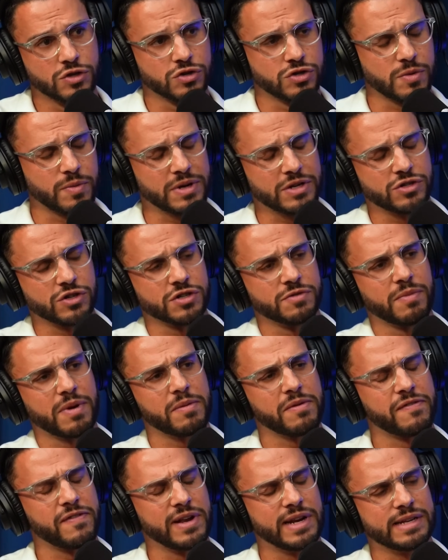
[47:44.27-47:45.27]
So somebody starts
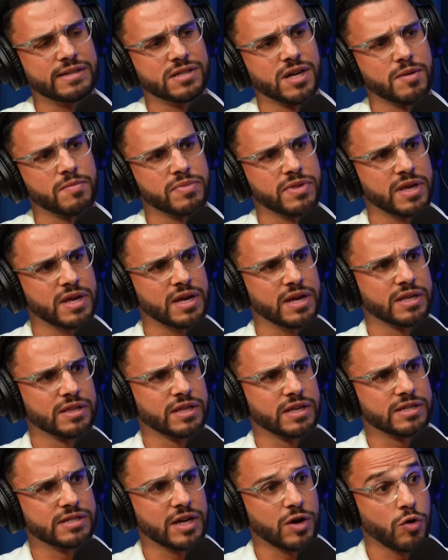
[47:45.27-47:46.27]
maybe feeling something
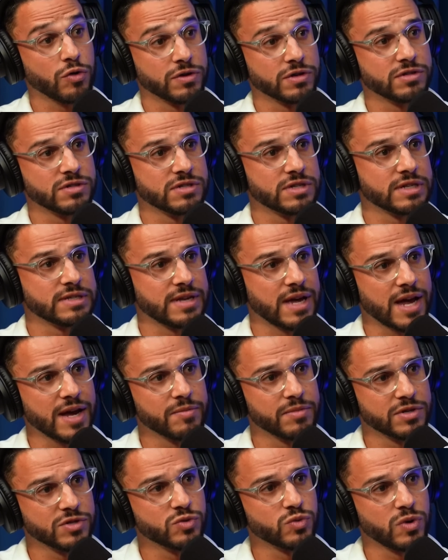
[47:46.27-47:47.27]
and they say, oh, this is the
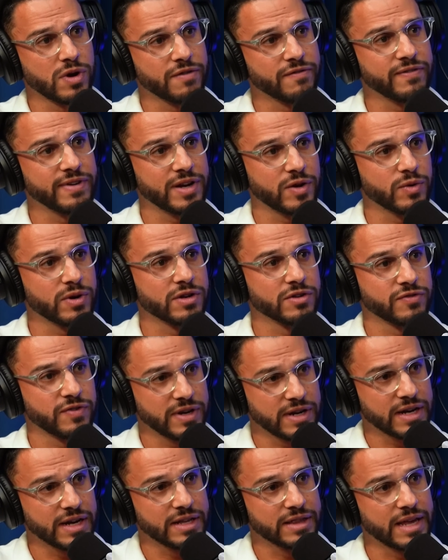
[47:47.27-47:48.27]
time, this is what I'm feeling, what I was
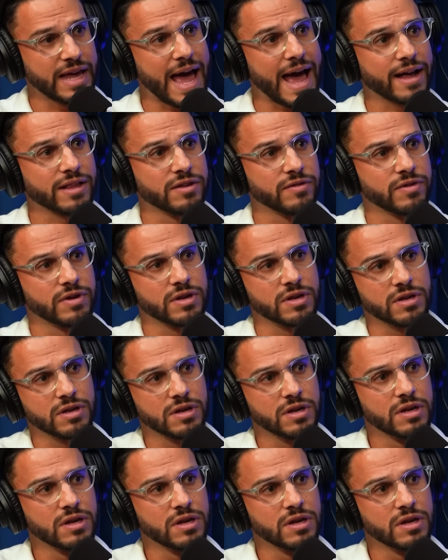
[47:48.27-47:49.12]
feeling, and they activate it.